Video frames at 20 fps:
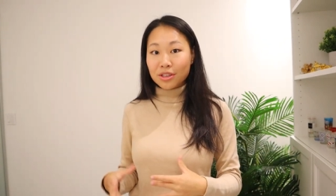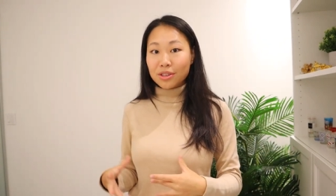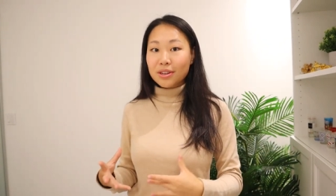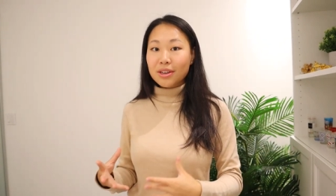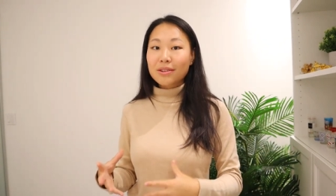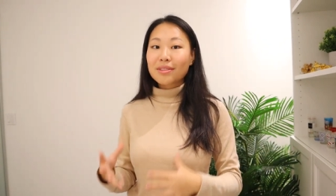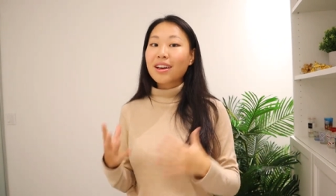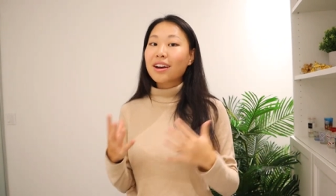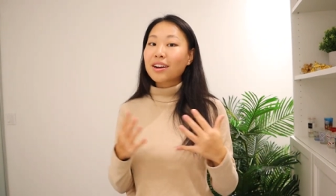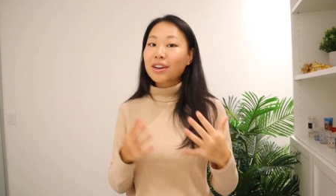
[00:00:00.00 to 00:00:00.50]
You
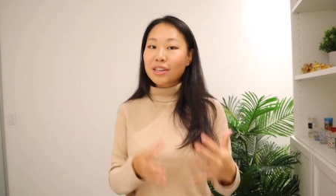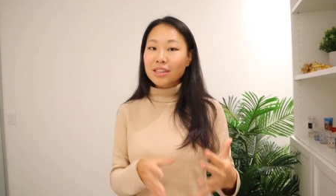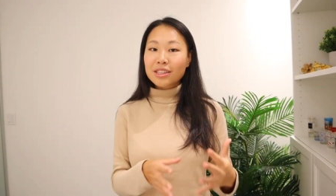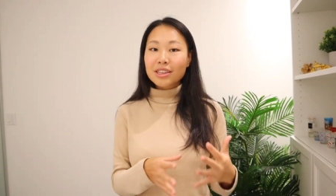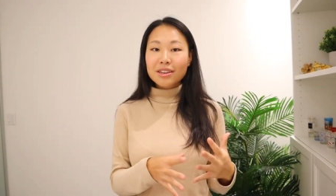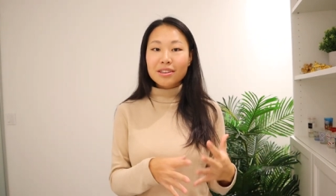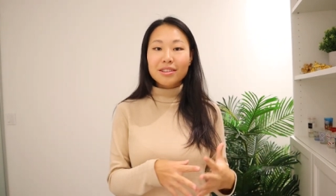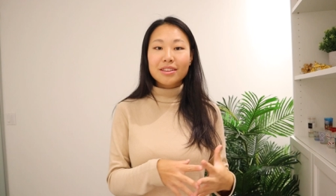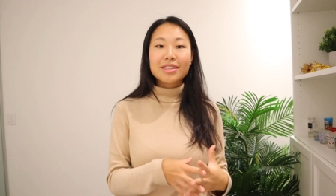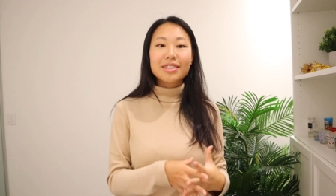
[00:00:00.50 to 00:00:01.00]
know that
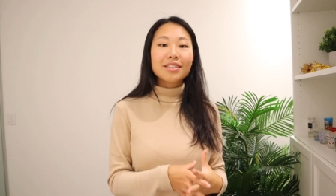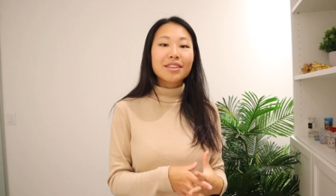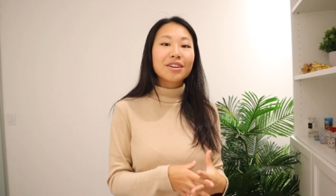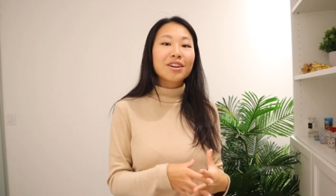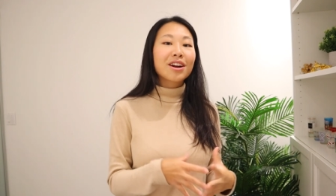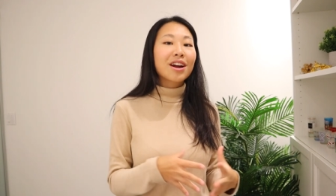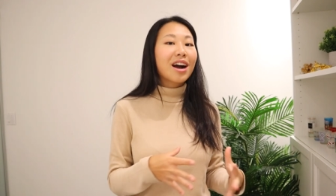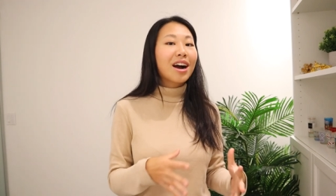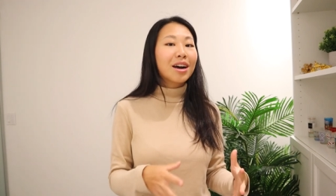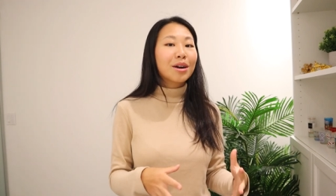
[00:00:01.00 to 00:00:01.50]
earlier this
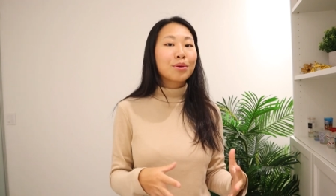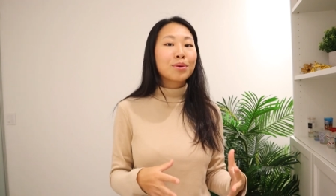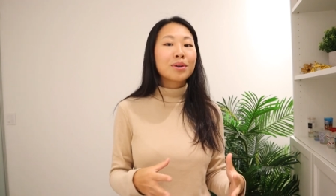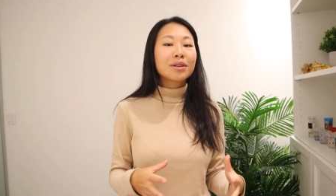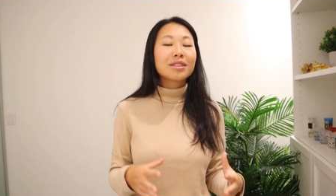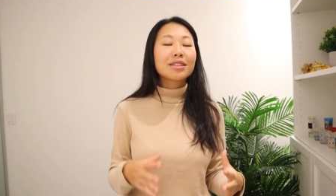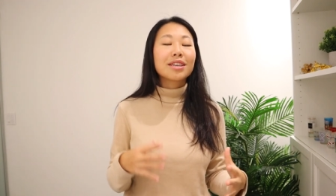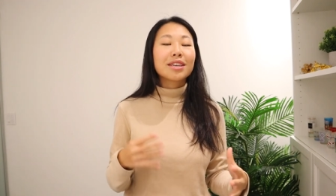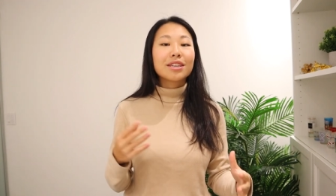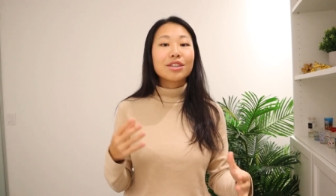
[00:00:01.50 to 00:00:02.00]
year I
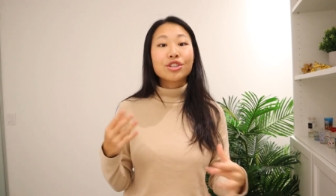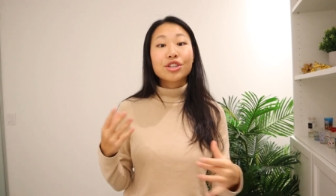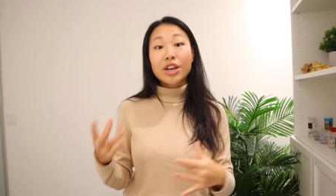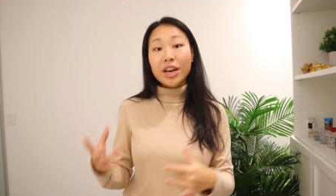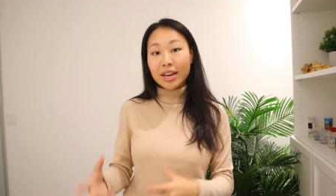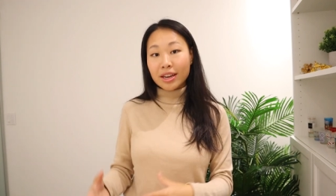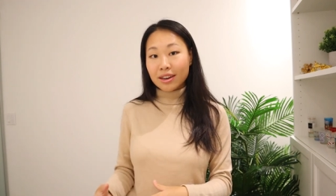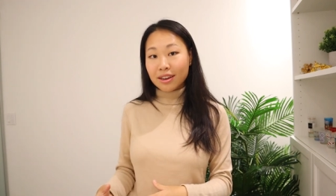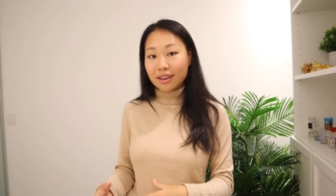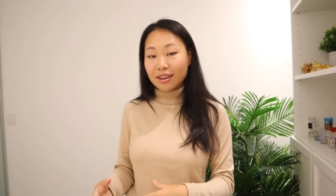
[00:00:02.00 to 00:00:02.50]
was in
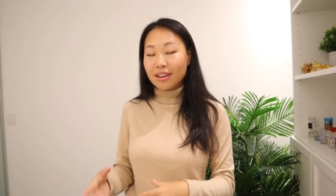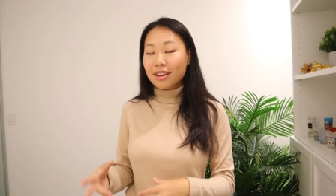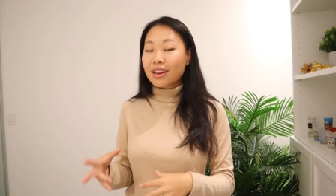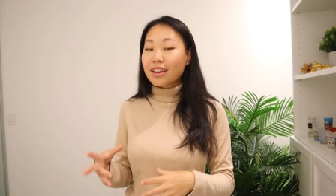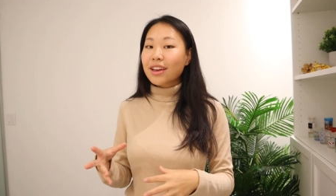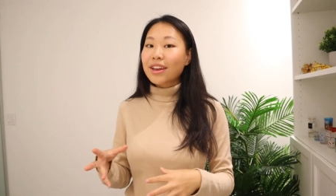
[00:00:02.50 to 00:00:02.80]
China